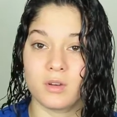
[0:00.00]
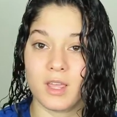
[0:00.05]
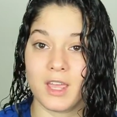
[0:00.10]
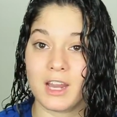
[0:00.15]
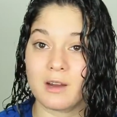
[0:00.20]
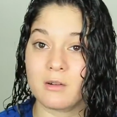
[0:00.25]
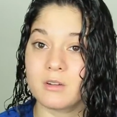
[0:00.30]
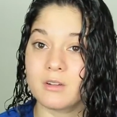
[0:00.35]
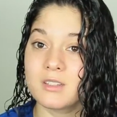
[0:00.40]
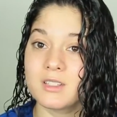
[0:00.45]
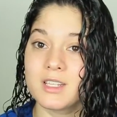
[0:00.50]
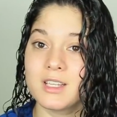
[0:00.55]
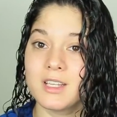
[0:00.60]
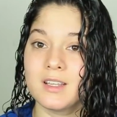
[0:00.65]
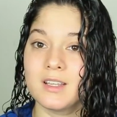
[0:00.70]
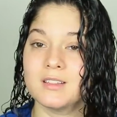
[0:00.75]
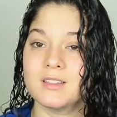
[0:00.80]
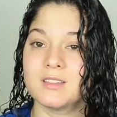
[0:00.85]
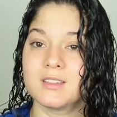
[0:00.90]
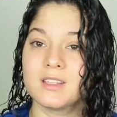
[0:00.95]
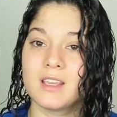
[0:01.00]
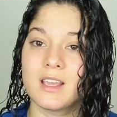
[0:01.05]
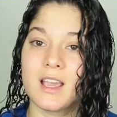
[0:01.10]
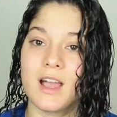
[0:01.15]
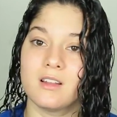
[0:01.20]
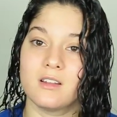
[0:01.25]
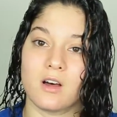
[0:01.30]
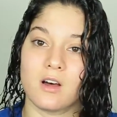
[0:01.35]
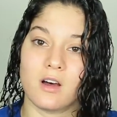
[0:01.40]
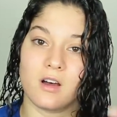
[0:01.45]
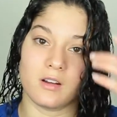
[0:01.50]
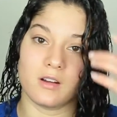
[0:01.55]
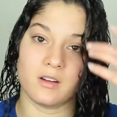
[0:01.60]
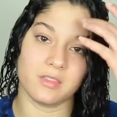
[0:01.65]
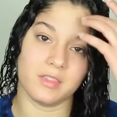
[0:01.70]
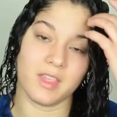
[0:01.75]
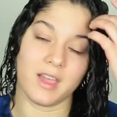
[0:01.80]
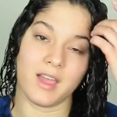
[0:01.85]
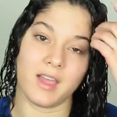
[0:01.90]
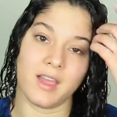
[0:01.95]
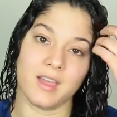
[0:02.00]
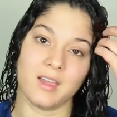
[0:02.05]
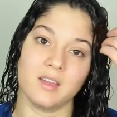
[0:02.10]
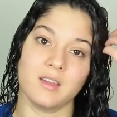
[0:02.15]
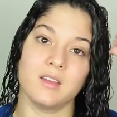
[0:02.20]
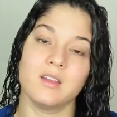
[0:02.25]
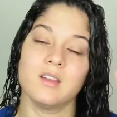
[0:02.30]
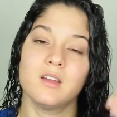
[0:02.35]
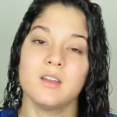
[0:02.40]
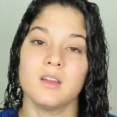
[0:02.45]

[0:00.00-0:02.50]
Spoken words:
hair routine, and see how long that